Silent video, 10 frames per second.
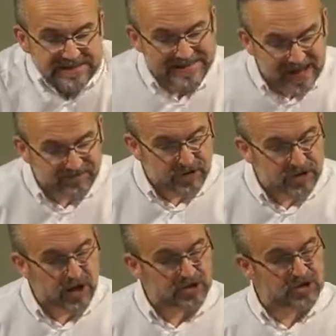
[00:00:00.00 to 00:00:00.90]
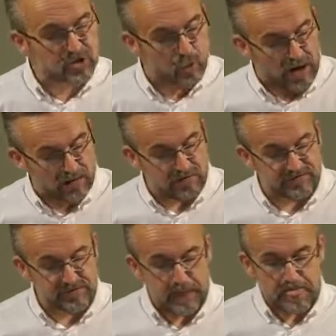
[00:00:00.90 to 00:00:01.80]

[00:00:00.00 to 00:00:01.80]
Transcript: 11 and 12,